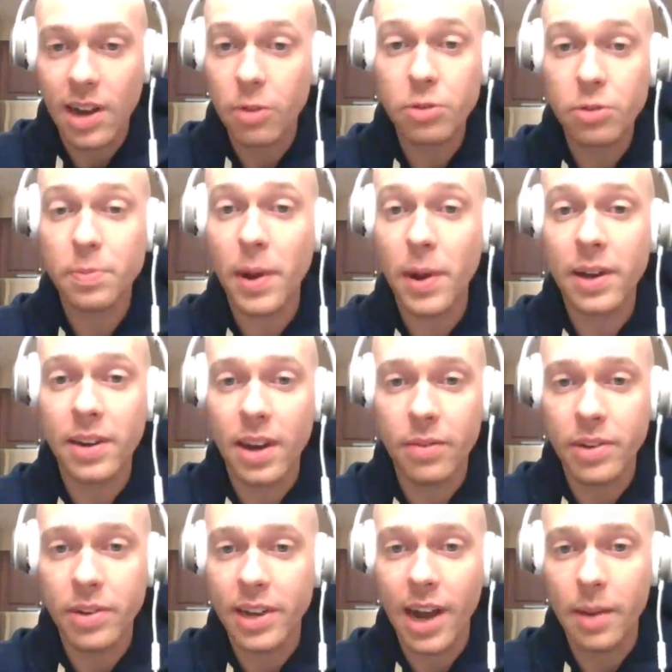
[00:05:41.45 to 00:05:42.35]
I'll respond to
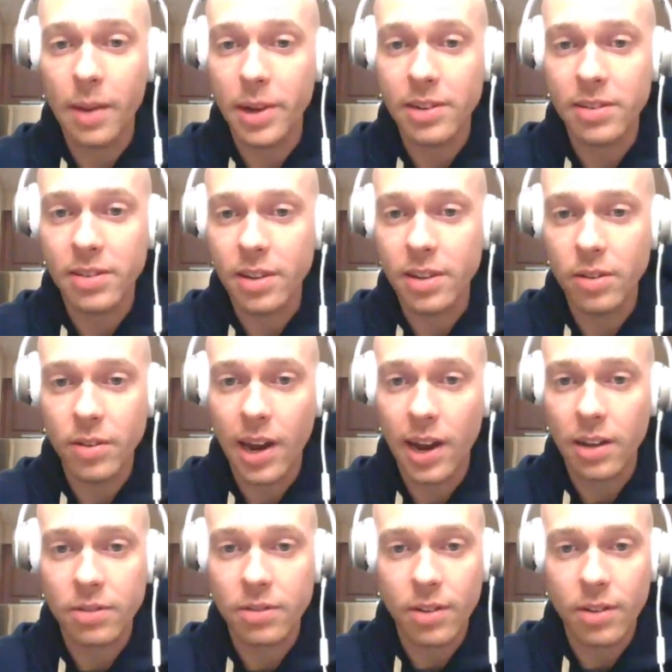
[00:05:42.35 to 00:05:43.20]
every comment still now.